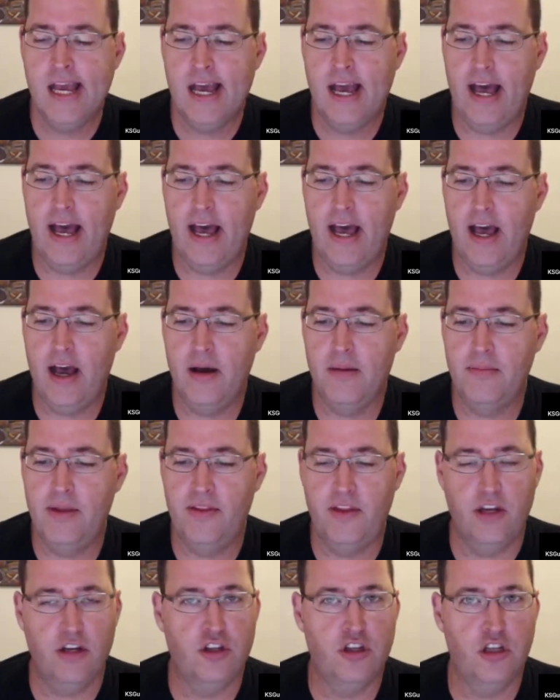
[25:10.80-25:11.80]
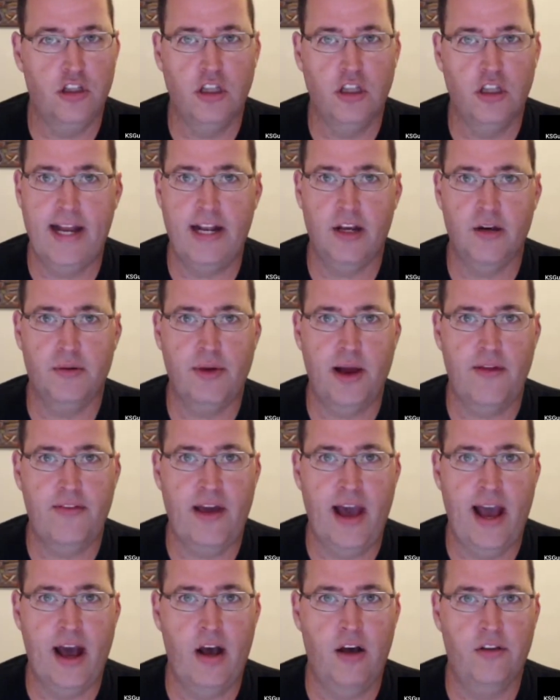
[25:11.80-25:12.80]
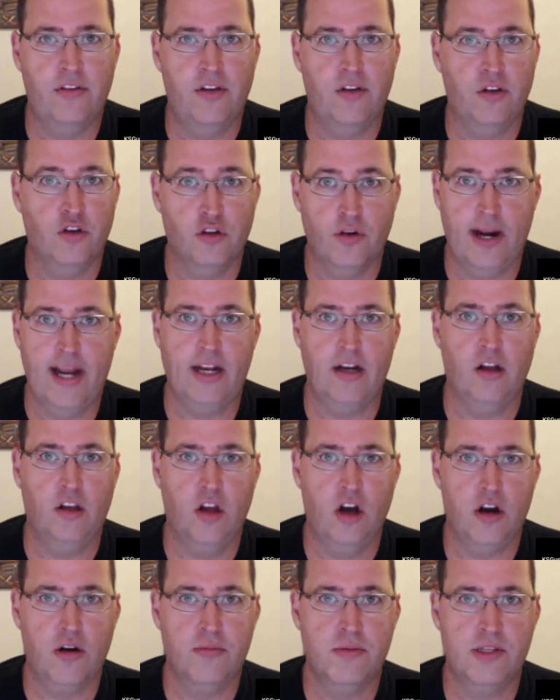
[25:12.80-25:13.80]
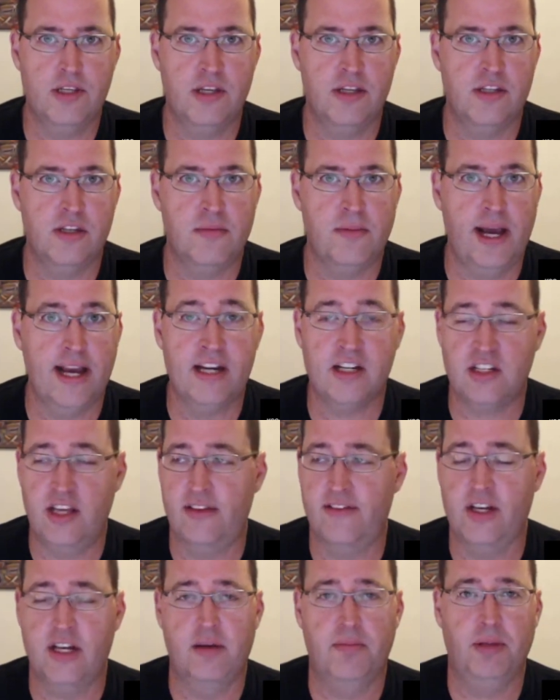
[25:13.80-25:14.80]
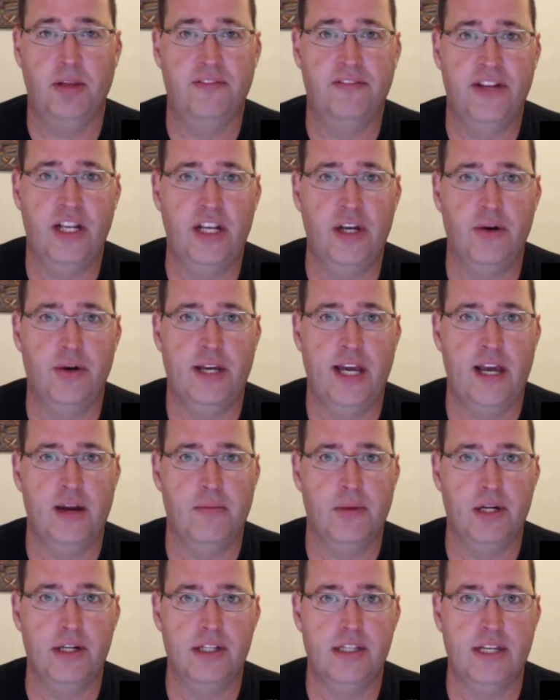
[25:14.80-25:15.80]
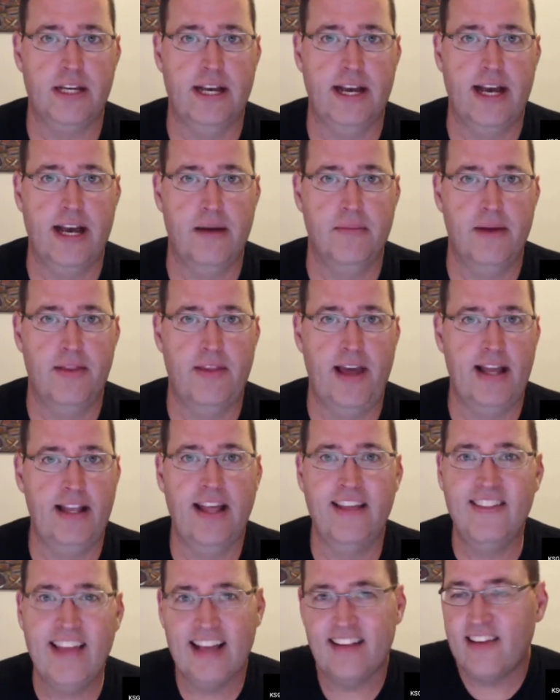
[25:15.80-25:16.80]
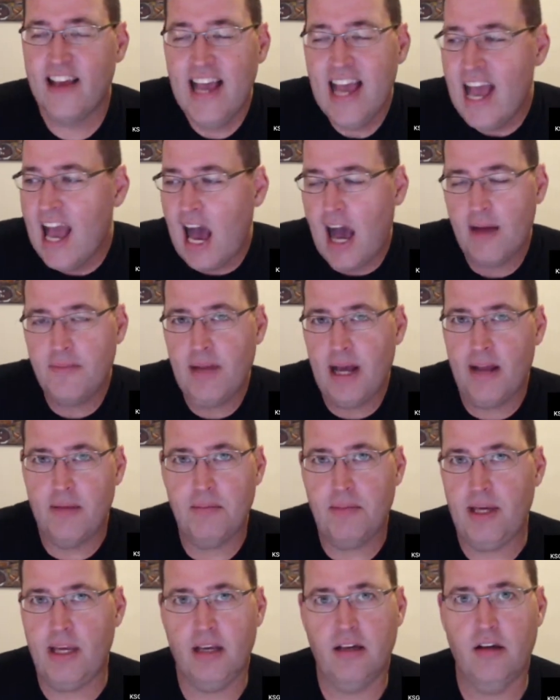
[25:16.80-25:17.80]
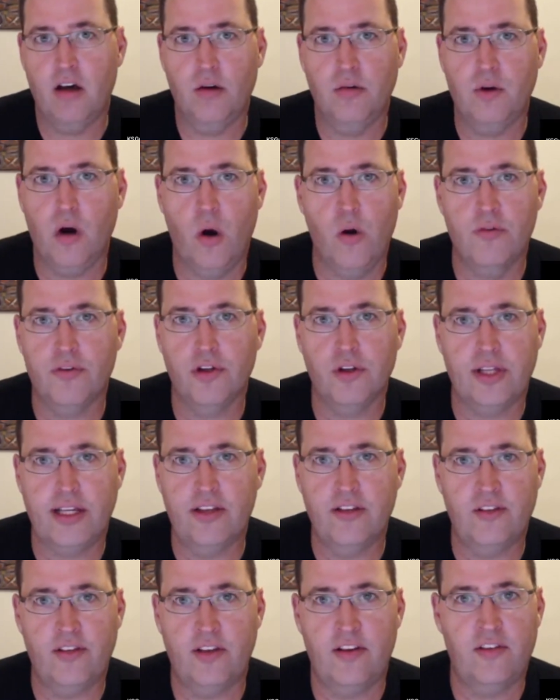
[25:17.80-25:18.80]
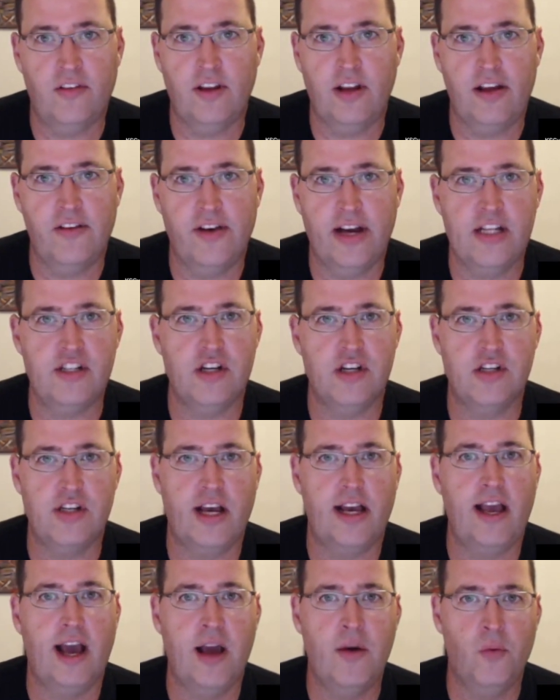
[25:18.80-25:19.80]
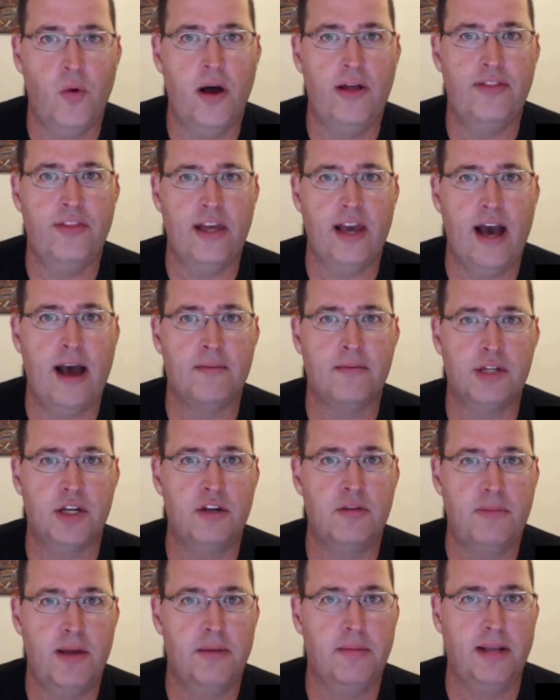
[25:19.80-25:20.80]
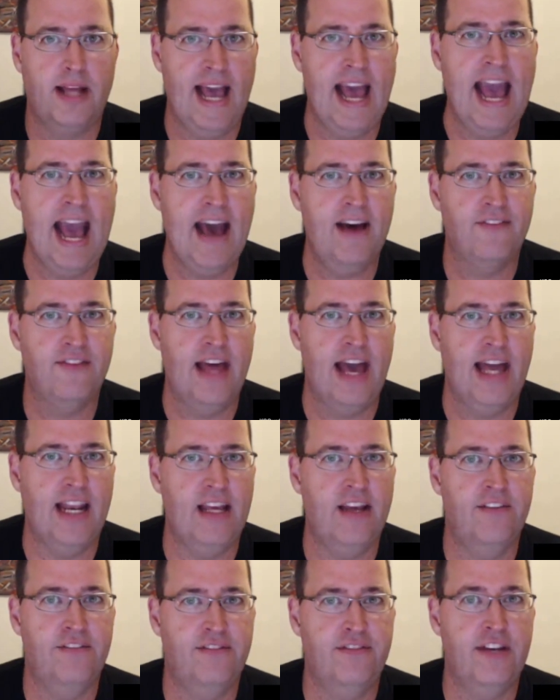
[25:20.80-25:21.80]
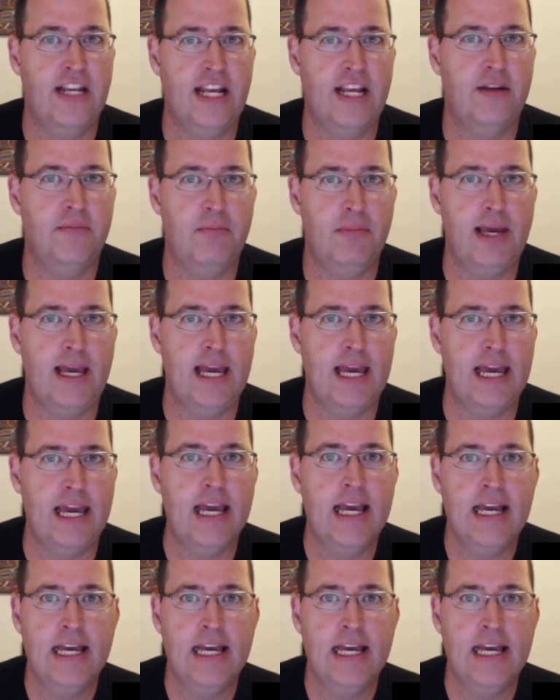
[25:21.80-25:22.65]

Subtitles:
And then good lighting around the house, a great alarm system. I actually have a couple of video cameras. And that's, I'm not being overly sensitive. I want the option to be able to have that if need be.